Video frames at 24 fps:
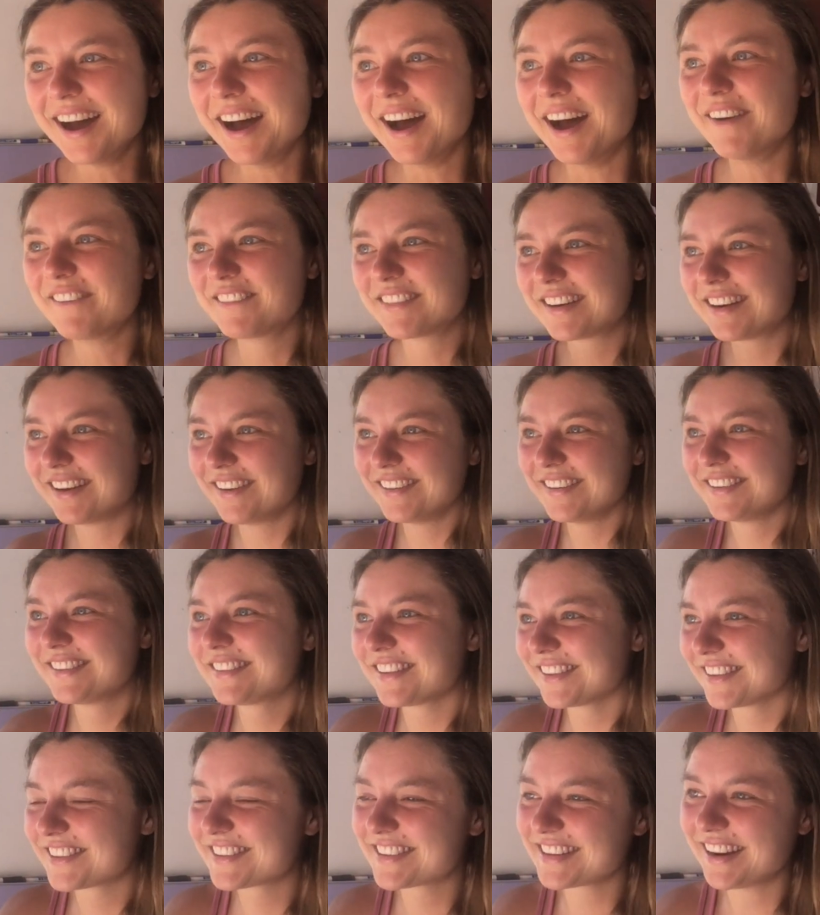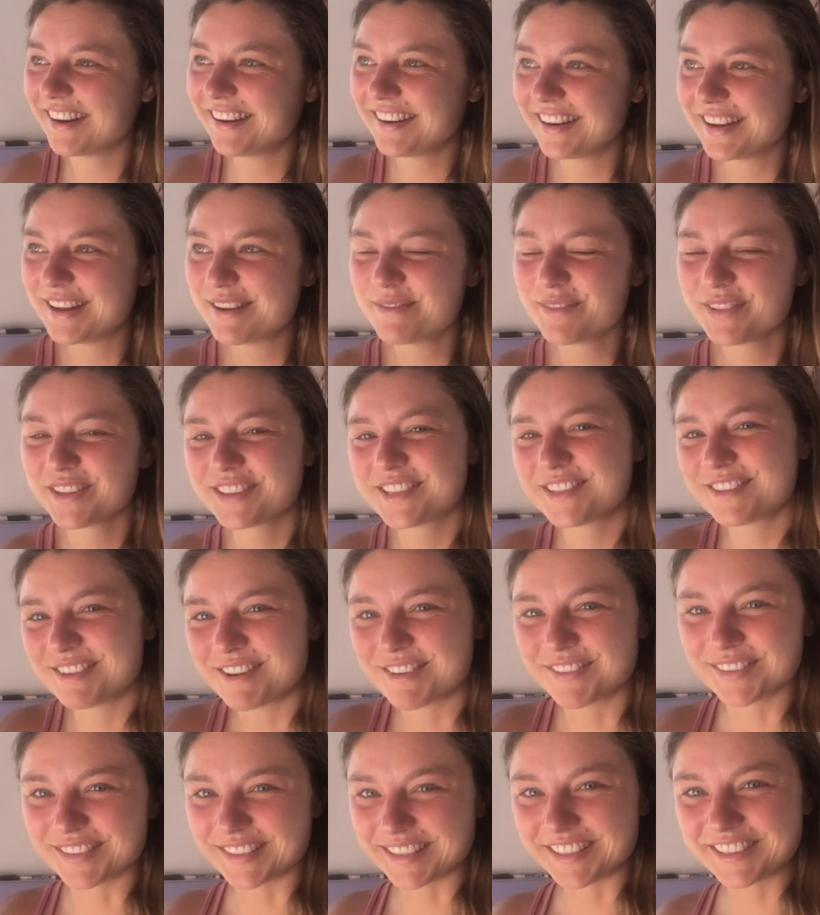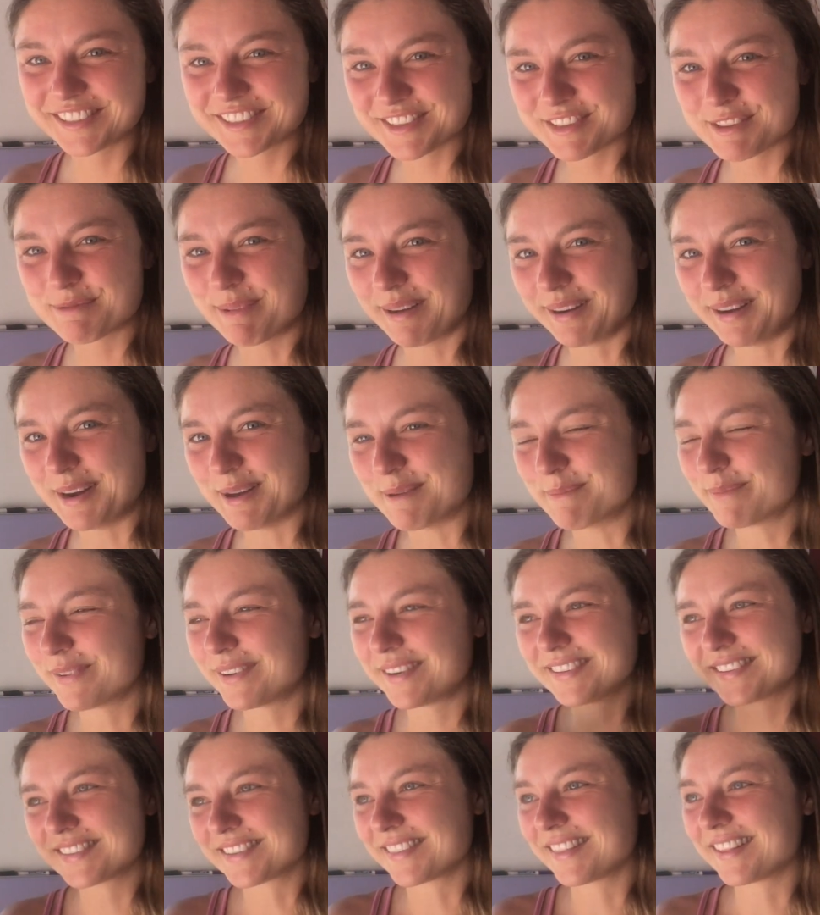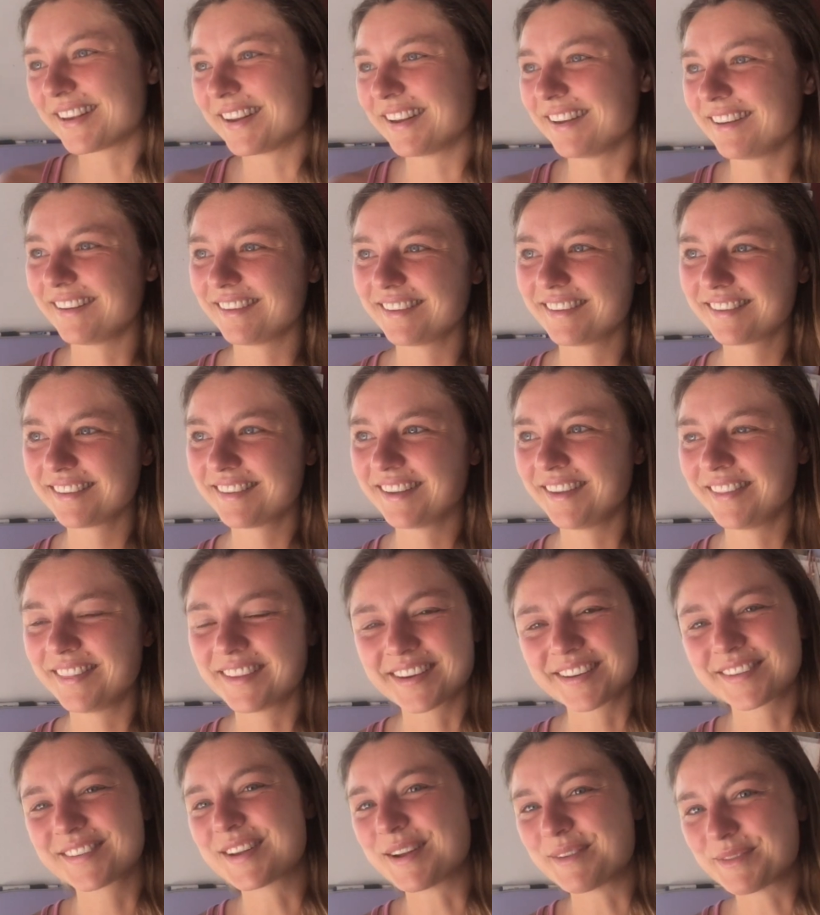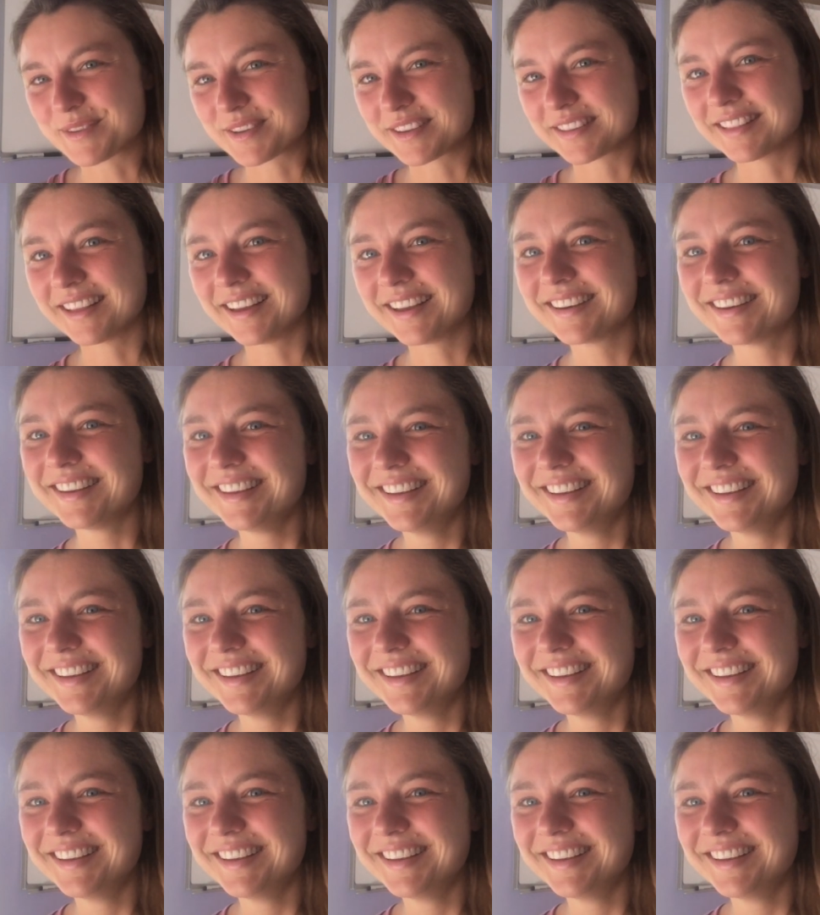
uh, when I was still sharing implicit revelations by numbers and then I and then I stopped doing that.